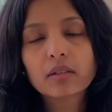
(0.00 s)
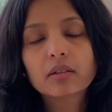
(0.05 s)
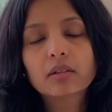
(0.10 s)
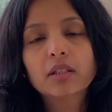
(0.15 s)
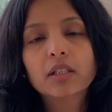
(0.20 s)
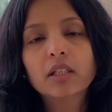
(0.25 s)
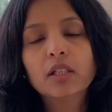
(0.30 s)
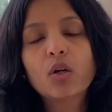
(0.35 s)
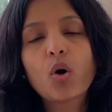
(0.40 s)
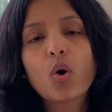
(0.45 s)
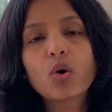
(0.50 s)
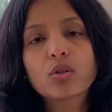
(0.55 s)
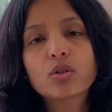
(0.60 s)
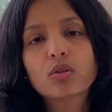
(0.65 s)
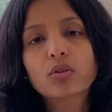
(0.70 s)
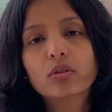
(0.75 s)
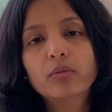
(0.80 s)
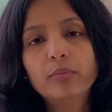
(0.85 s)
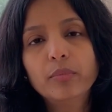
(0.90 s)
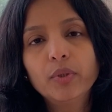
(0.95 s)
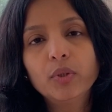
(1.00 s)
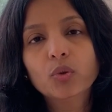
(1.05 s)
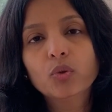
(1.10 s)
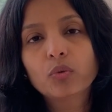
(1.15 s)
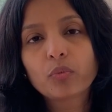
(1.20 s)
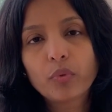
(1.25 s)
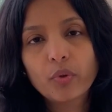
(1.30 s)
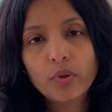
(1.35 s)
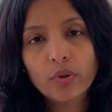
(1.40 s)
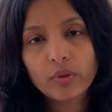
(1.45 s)
the
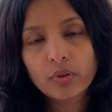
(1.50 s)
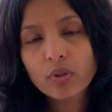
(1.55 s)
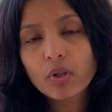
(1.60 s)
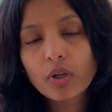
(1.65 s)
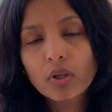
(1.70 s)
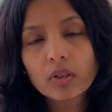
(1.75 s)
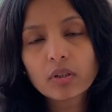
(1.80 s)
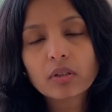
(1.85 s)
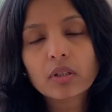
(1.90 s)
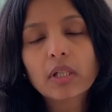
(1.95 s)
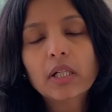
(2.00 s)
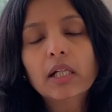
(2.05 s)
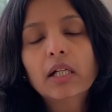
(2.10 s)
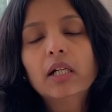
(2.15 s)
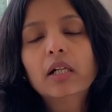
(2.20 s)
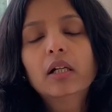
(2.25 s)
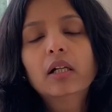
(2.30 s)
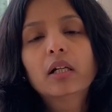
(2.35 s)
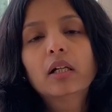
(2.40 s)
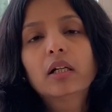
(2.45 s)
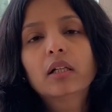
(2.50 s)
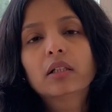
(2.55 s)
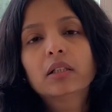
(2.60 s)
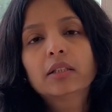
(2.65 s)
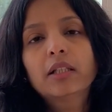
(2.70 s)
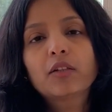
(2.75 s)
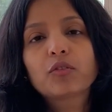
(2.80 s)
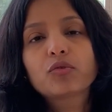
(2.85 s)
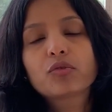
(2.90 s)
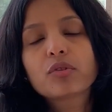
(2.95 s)
Autoimmune Protocol,
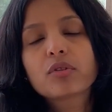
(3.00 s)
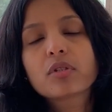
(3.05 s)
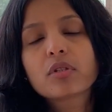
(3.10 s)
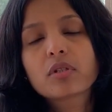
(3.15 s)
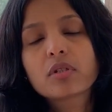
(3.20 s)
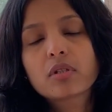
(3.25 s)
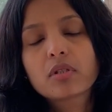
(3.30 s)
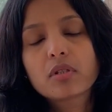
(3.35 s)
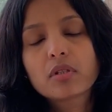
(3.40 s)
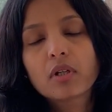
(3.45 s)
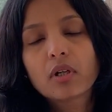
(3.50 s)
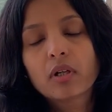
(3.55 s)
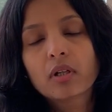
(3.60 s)
that is